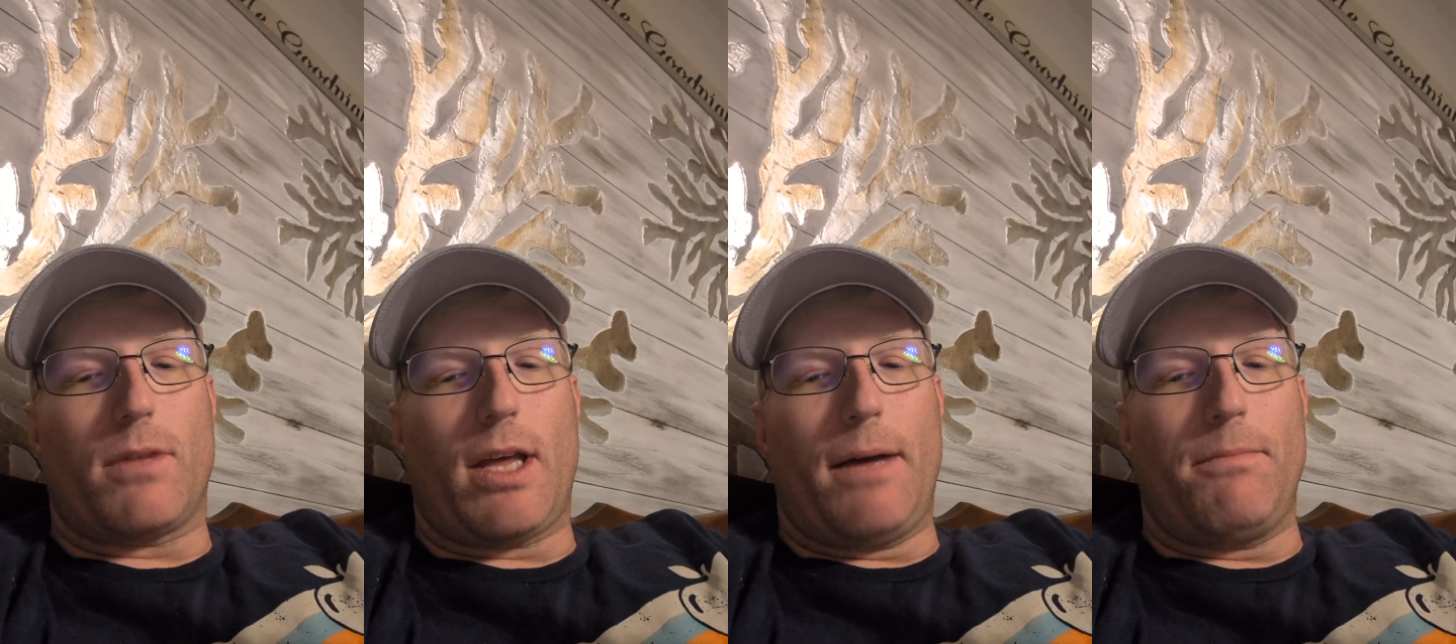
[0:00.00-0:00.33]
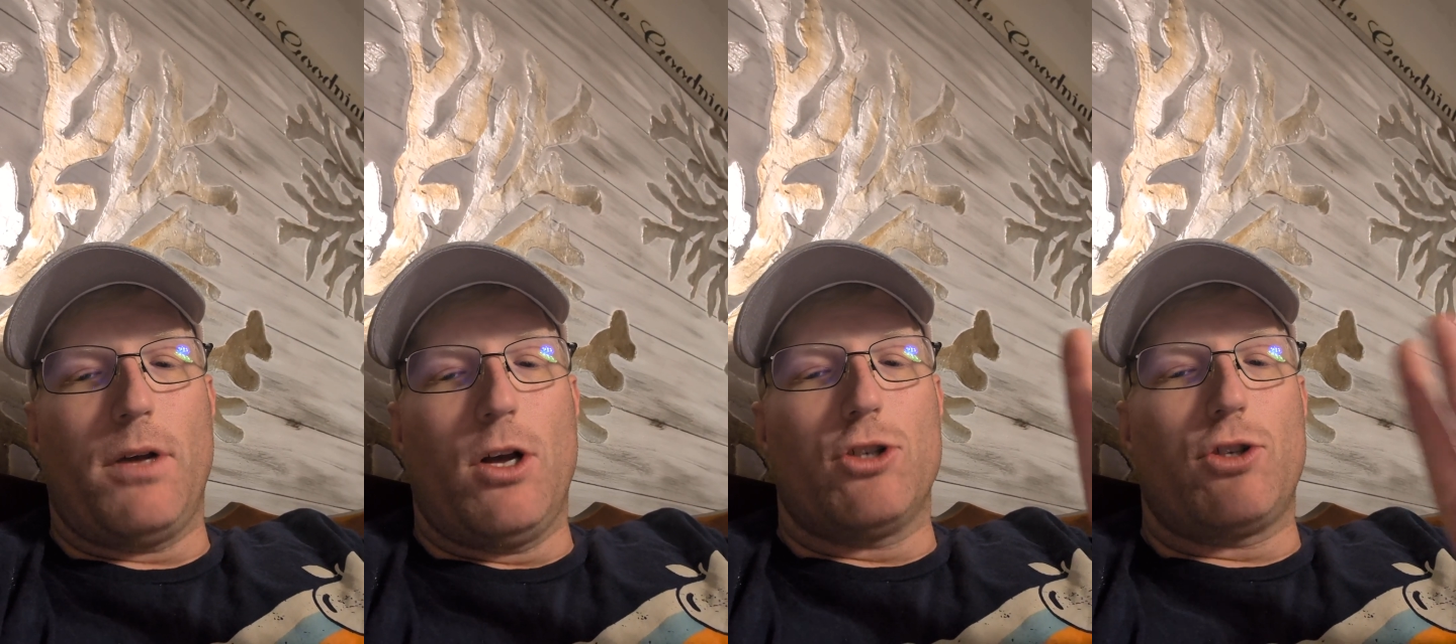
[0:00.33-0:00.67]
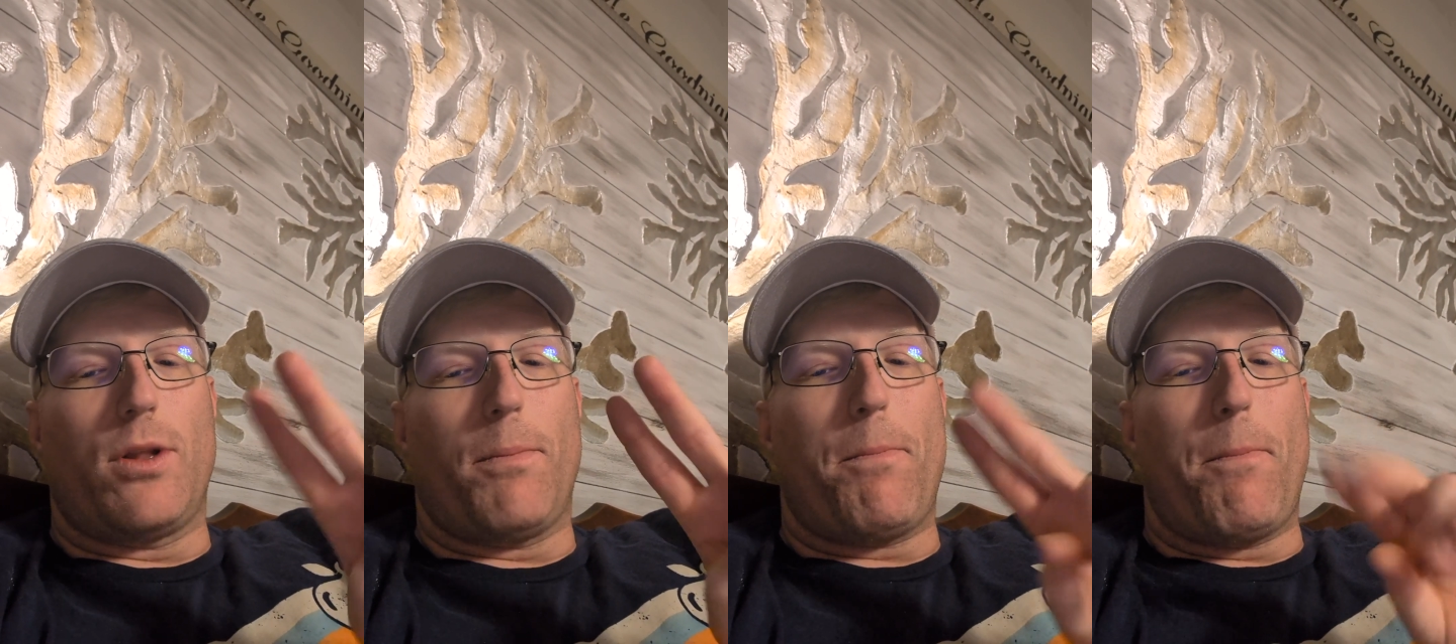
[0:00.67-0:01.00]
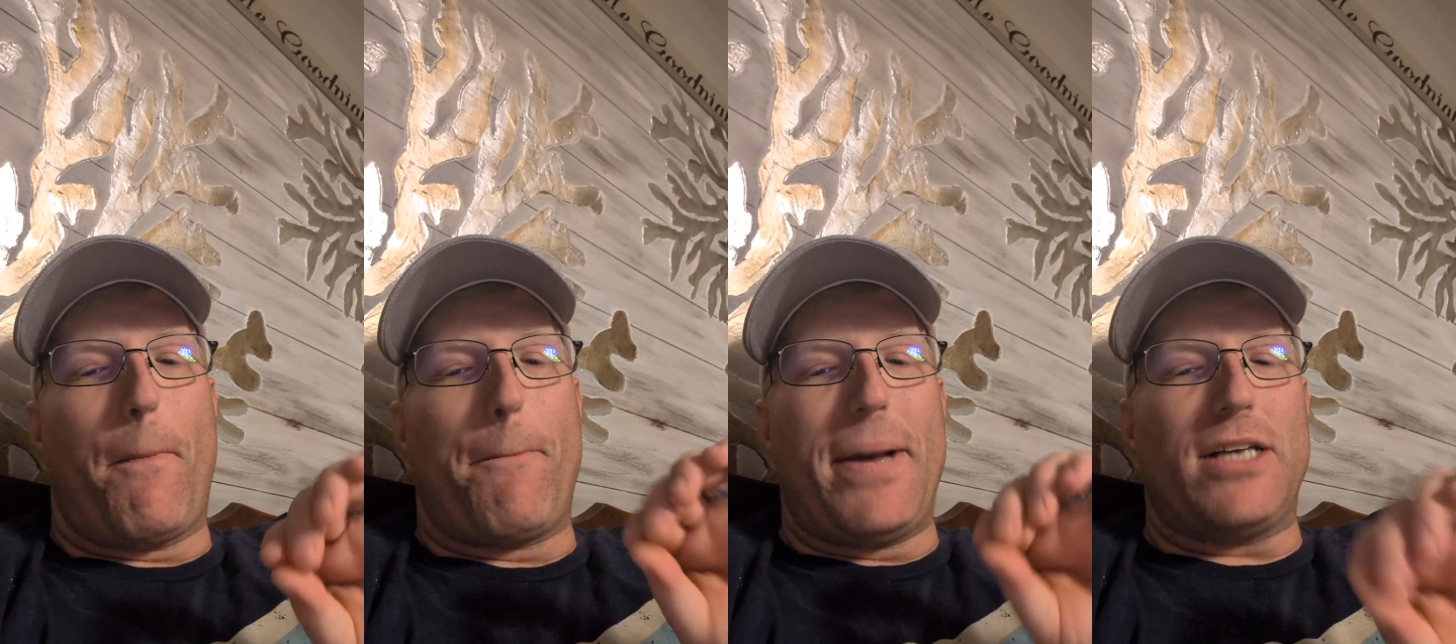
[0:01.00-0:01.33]
Okay, so the
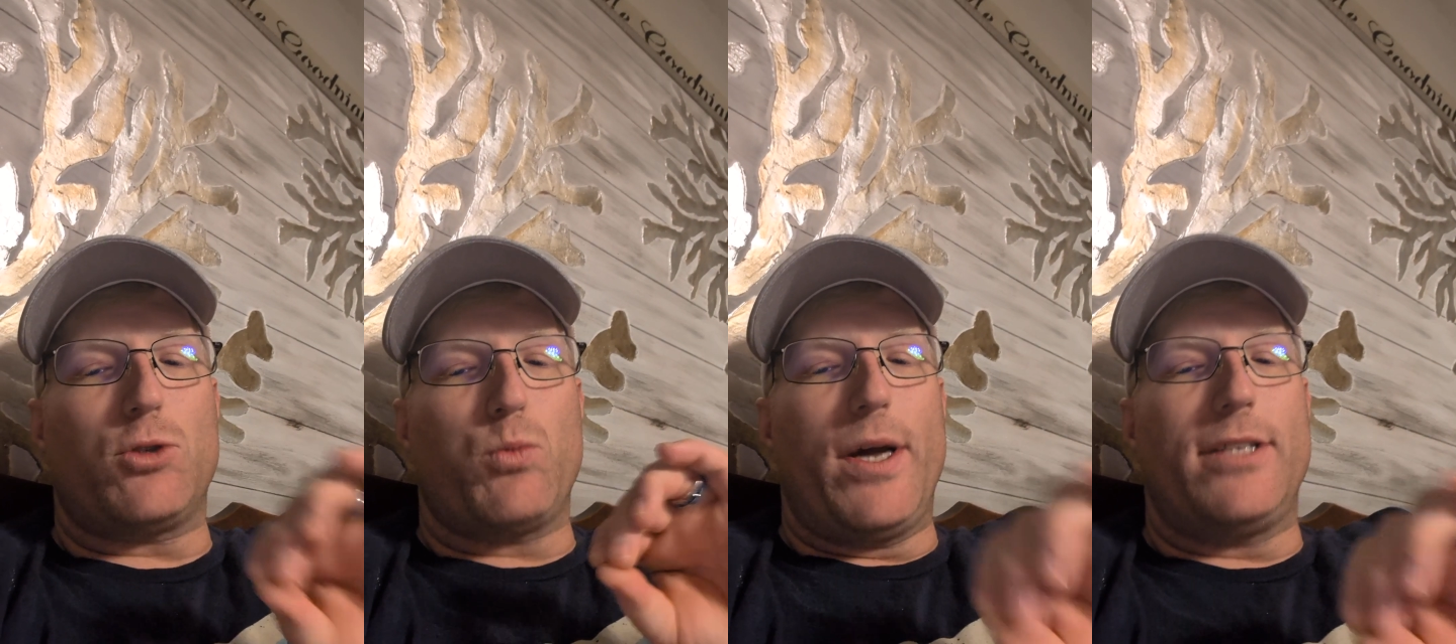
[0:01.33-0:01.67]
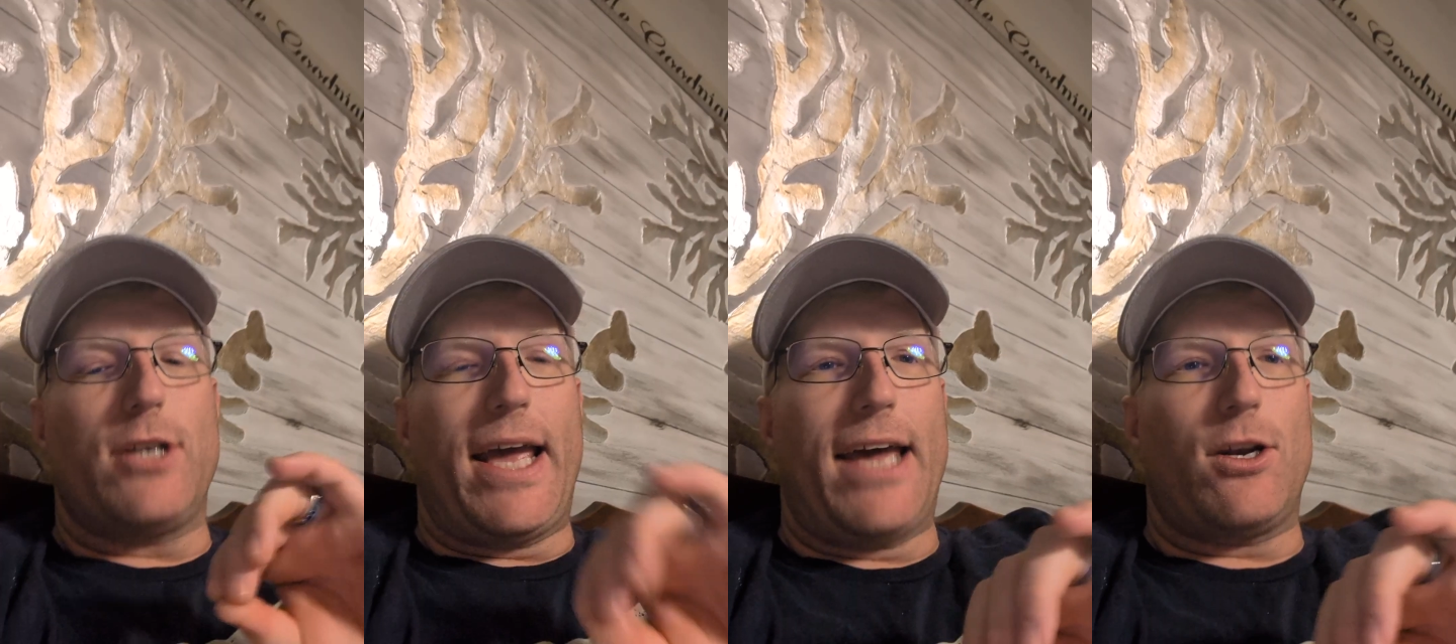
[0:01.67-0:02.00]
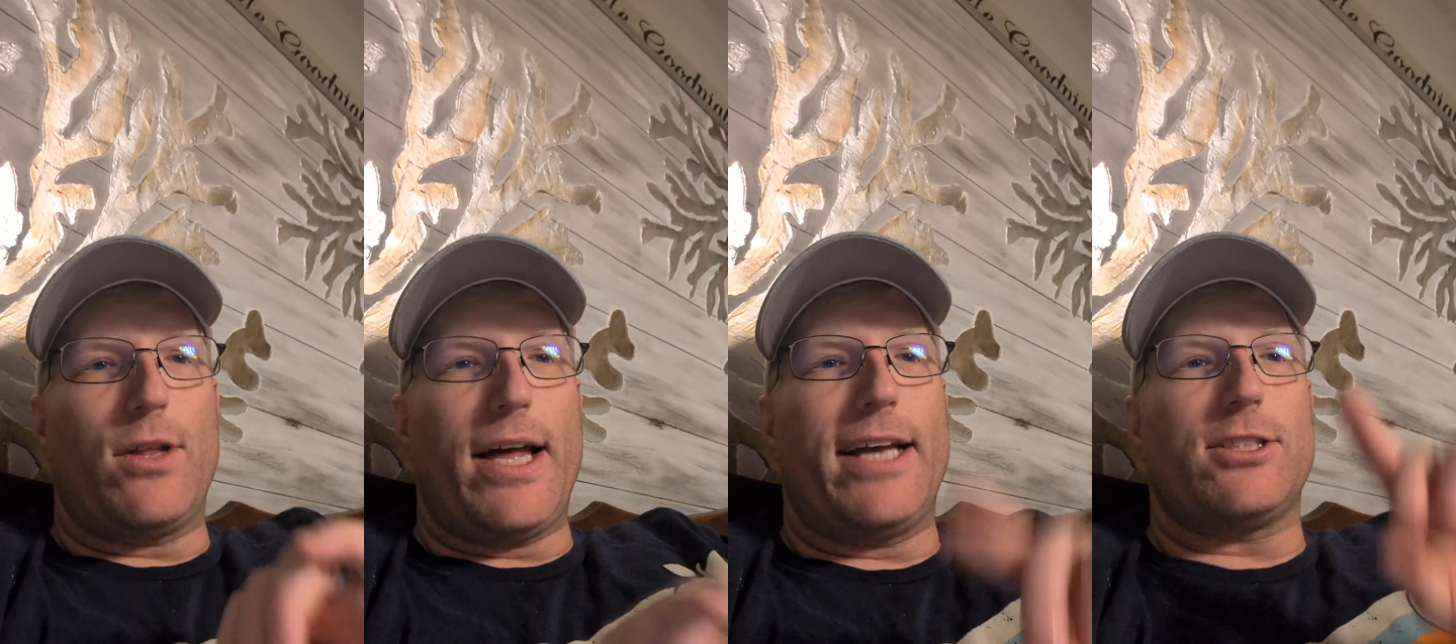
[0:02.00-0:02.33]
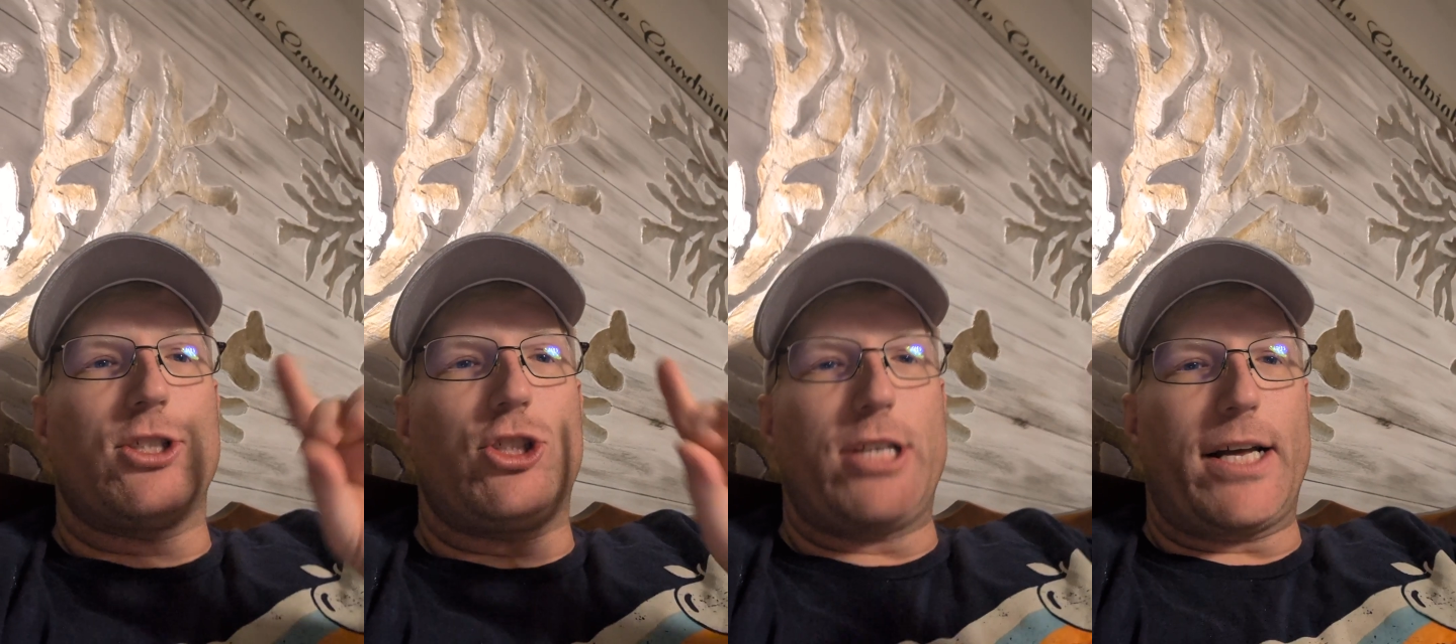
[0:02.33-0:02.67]
best way to handle that
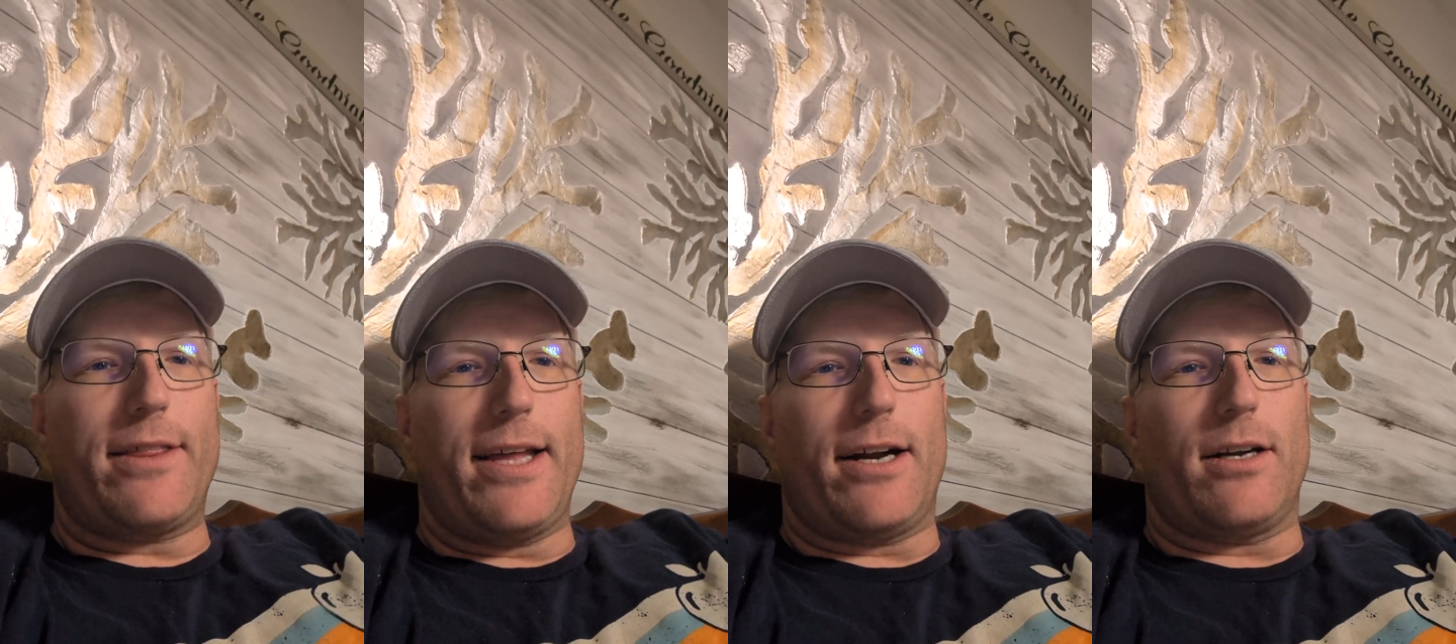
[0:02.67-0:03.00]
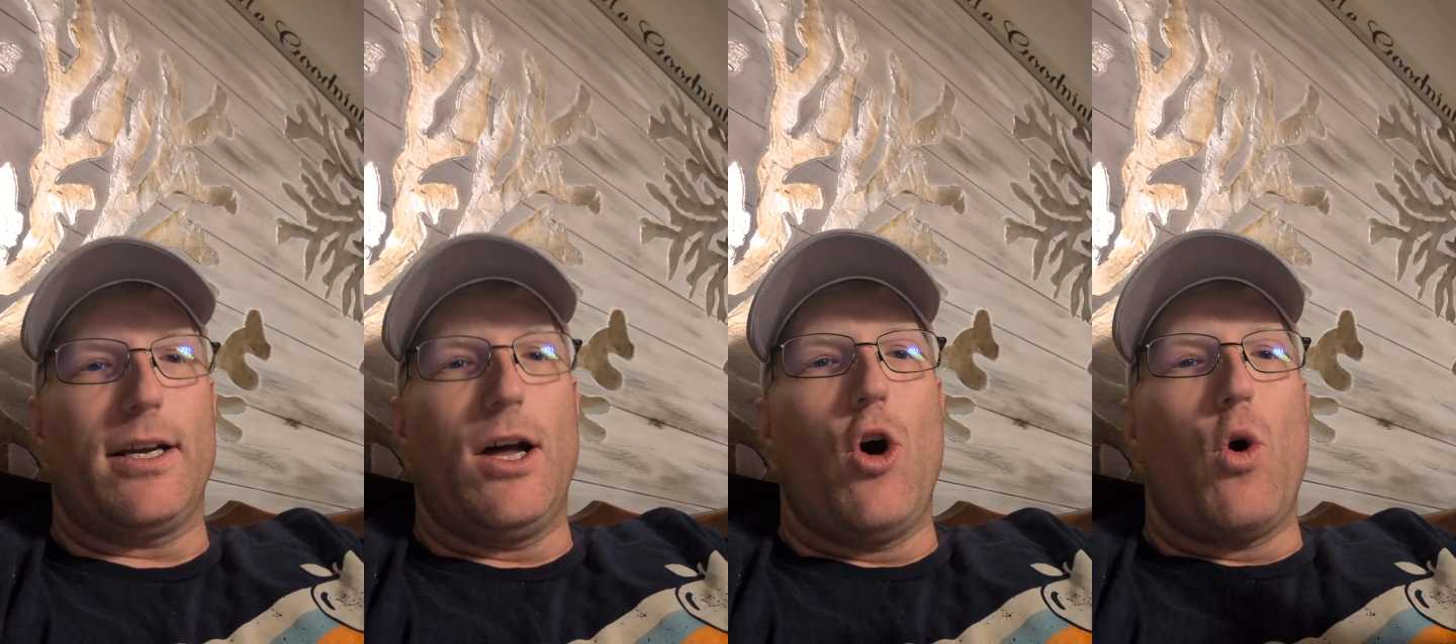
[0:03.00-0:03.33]
is to check there.